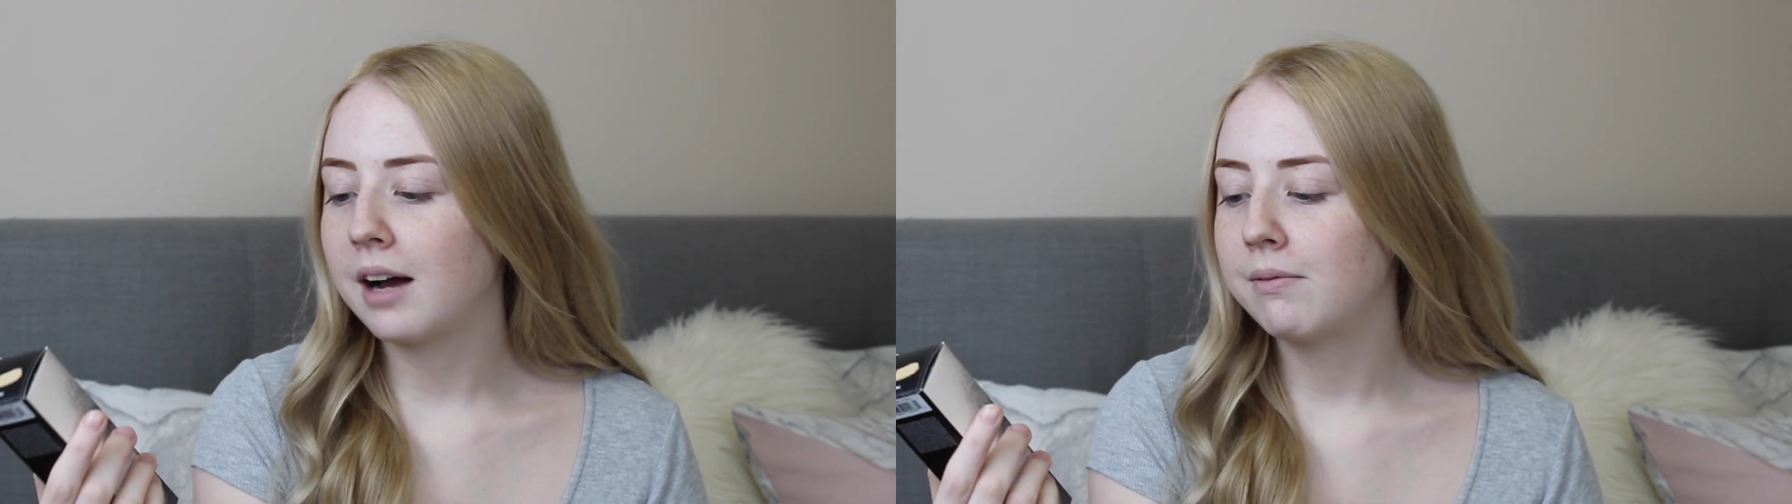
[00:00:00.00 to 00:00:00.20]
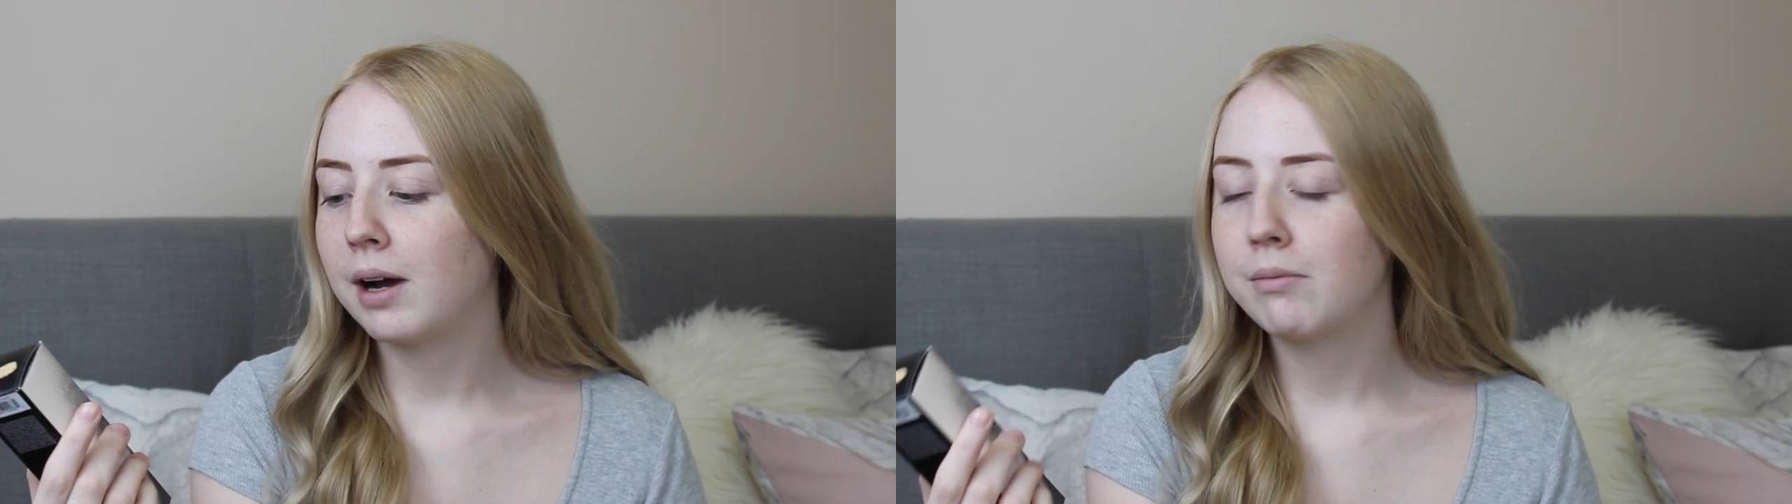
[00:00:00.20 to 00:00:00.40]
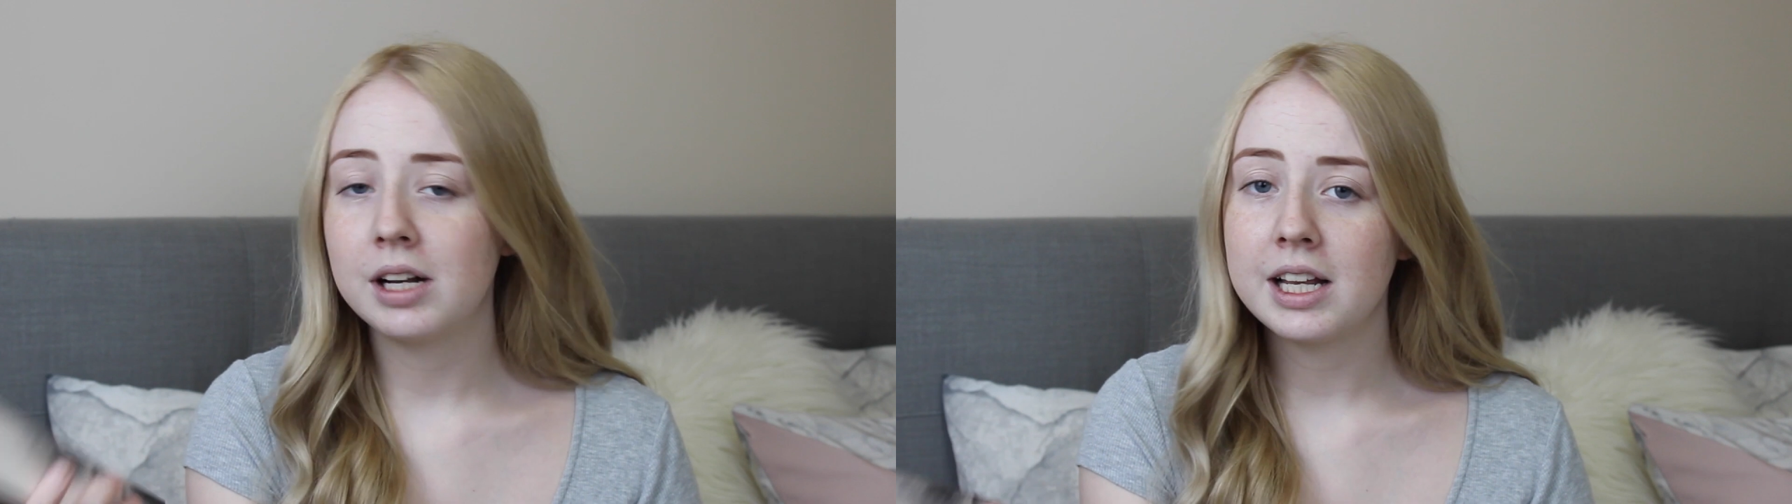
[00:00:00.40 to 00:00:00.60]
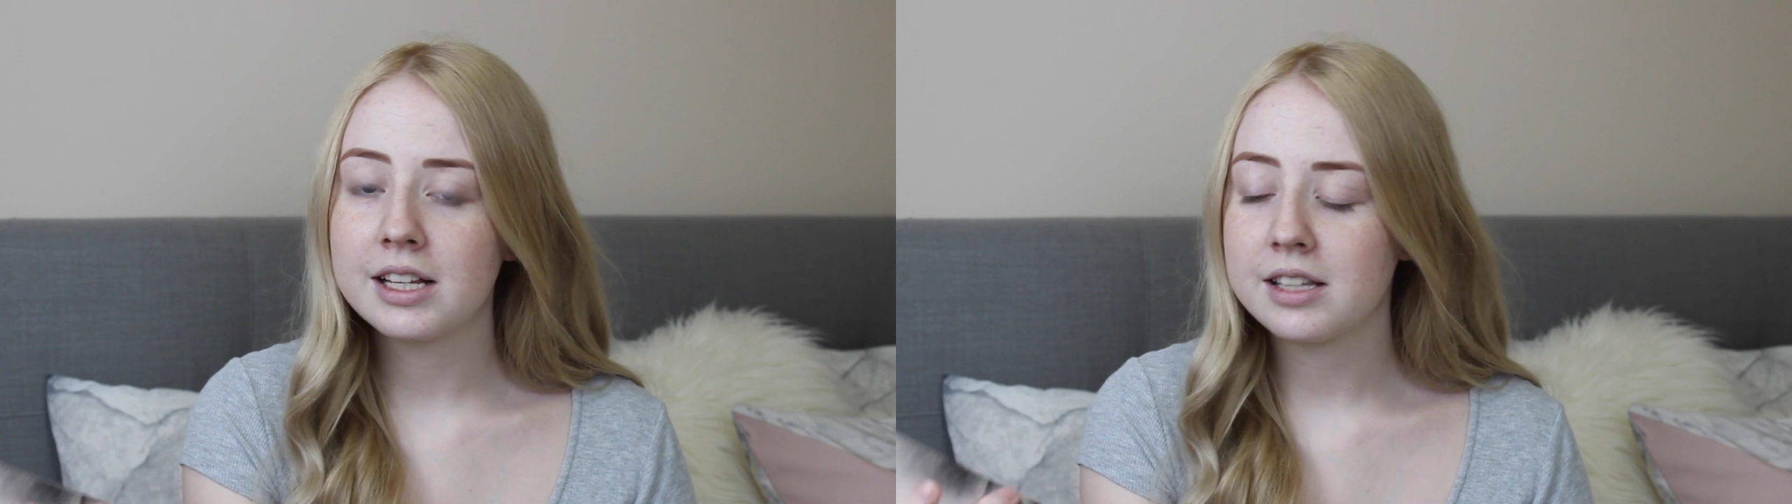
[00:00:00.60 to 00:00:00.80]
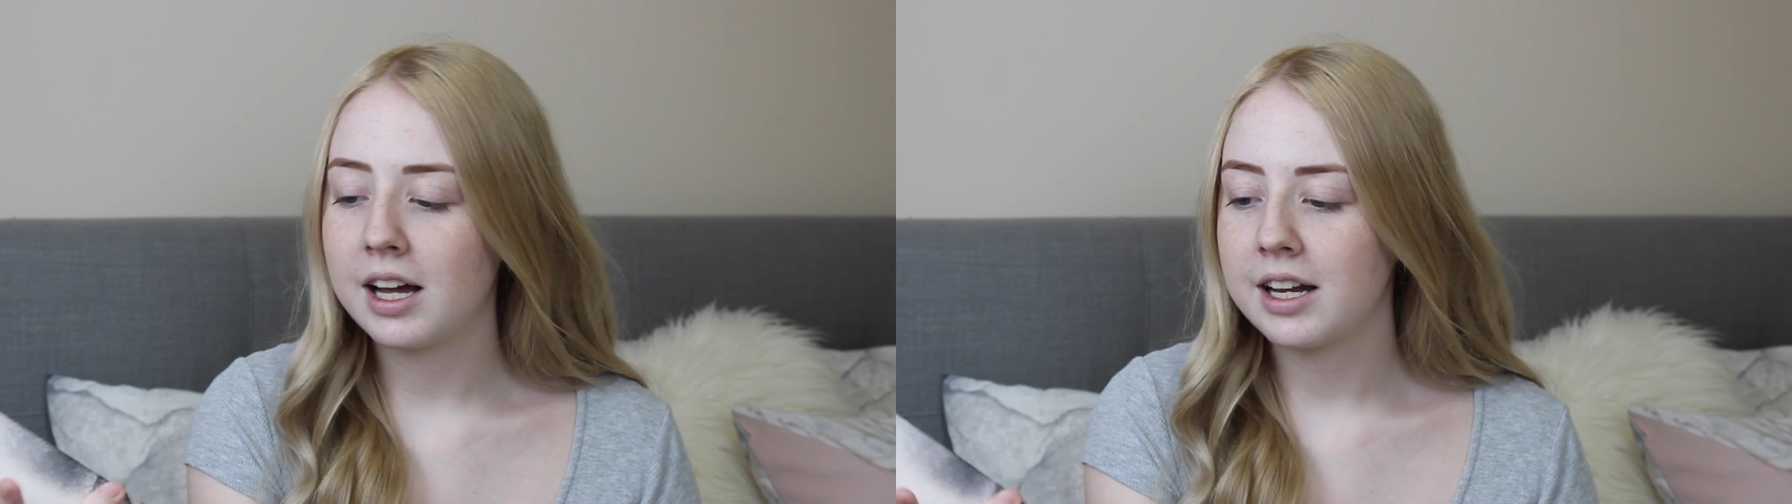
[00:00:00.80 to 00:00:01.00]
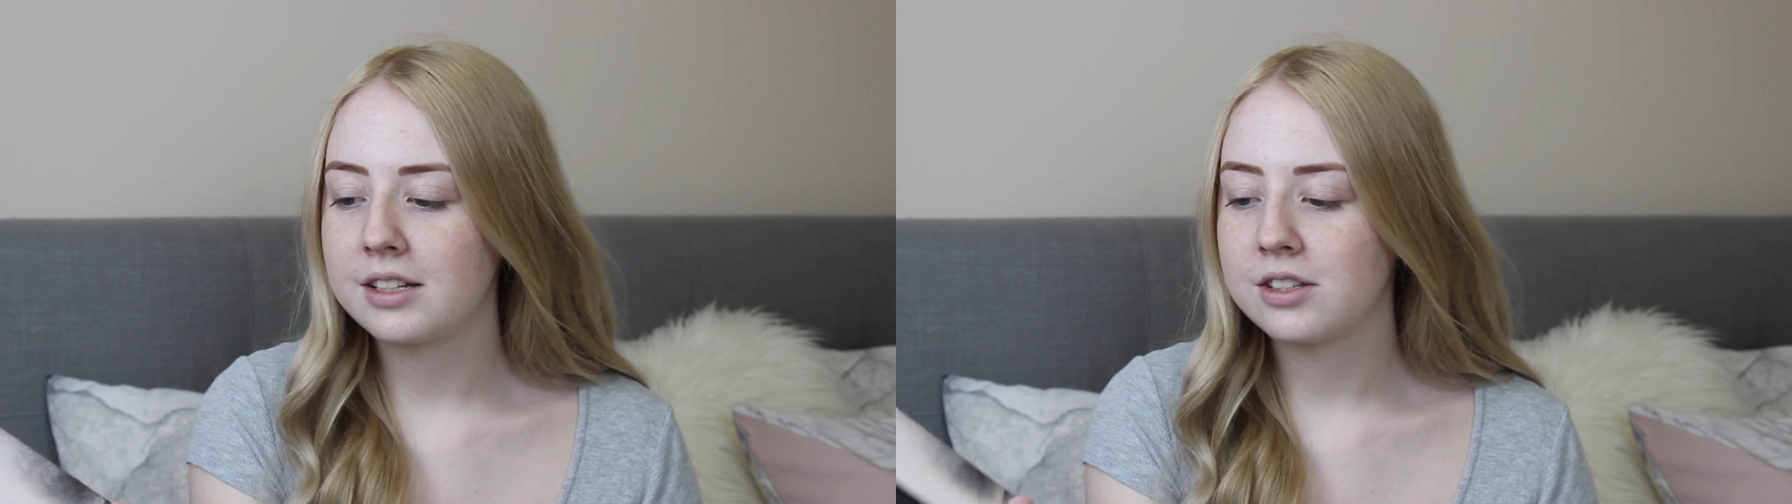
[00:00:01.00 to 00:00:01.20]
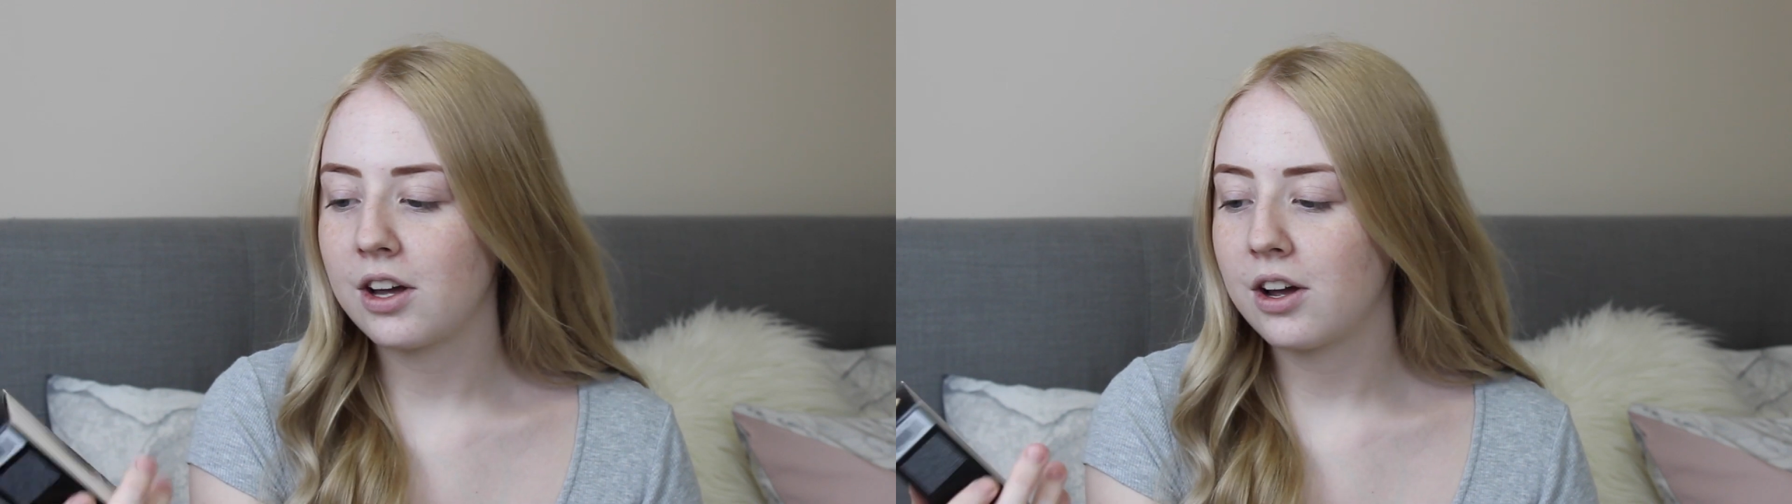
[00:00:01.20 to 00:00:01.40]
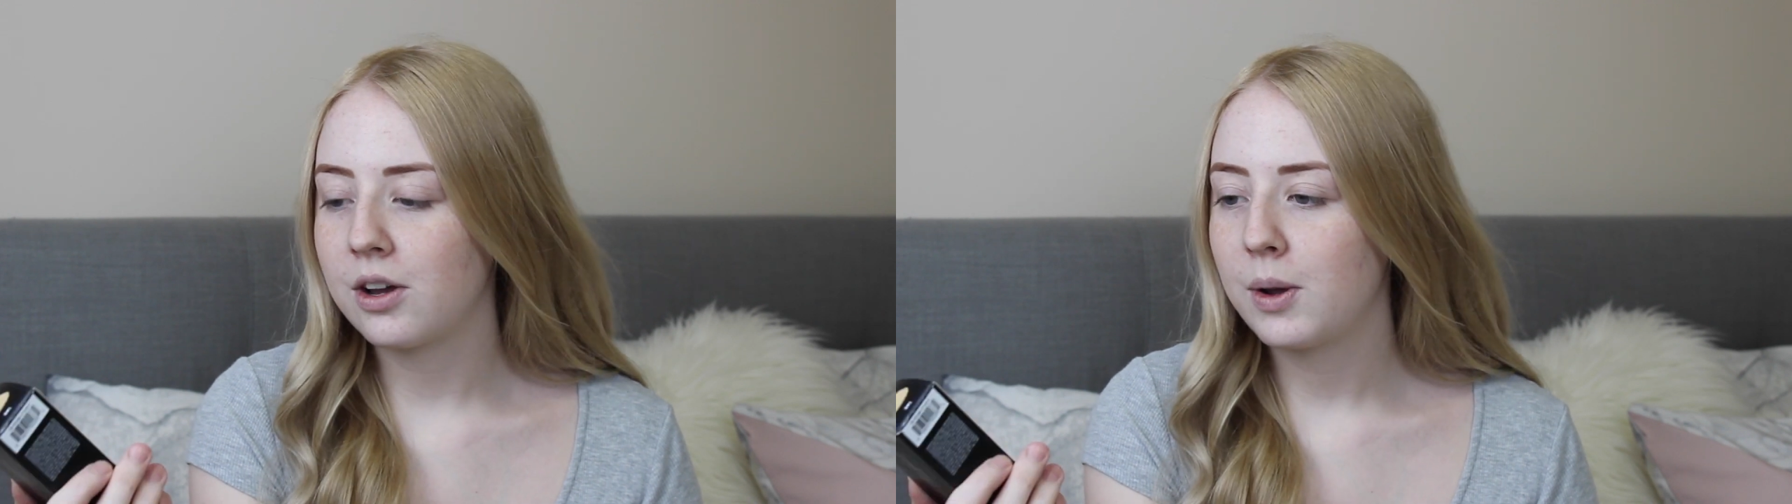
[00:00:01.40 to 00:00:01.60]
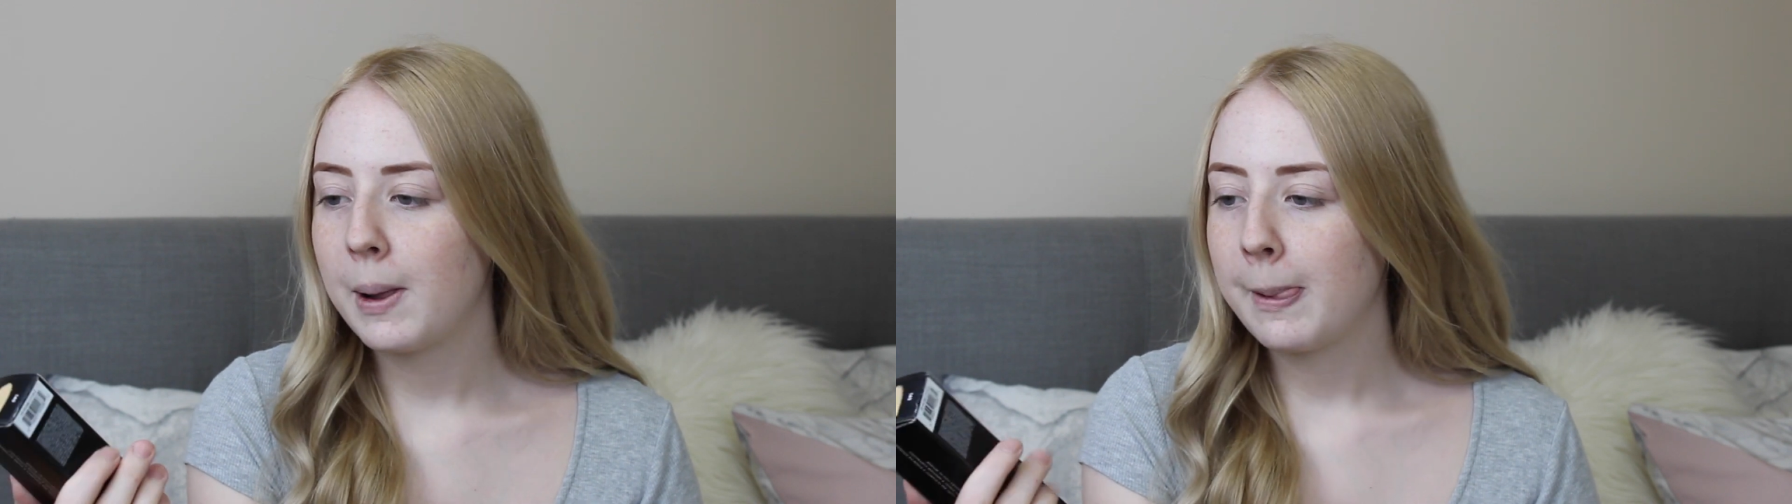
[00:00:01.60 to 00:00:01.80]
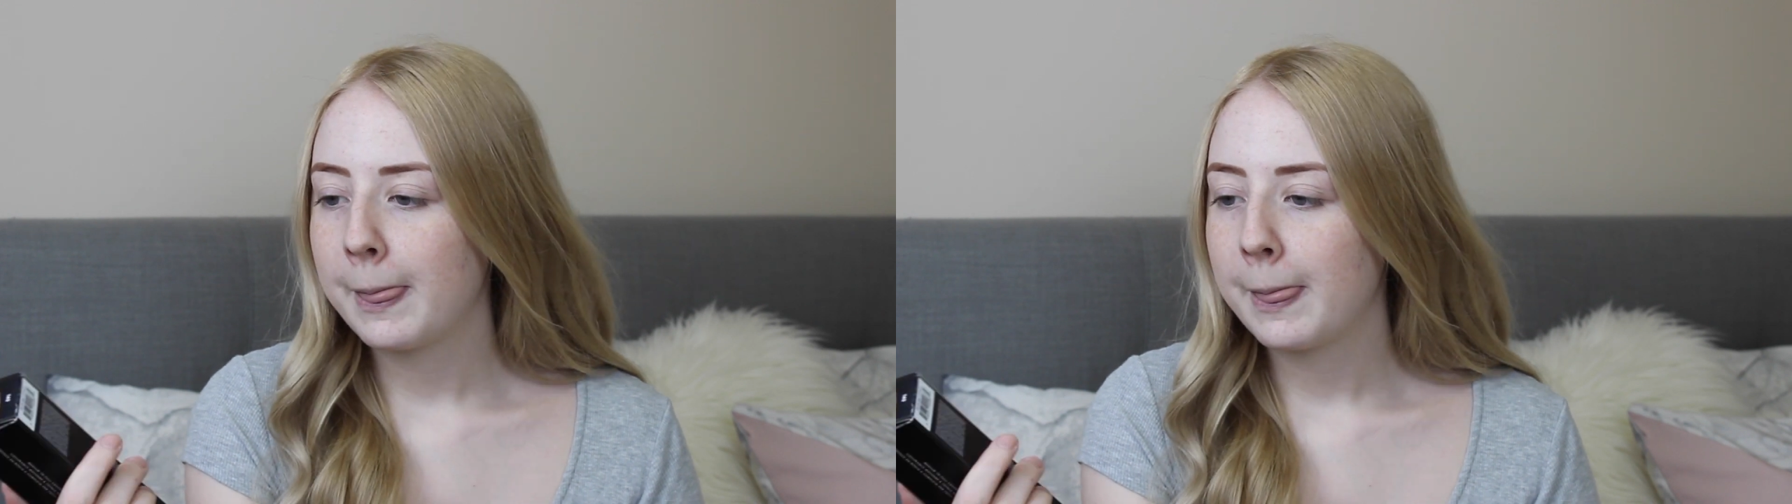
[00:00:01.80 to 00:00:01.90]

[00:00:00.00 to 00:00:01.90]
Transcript: I'm really excited. So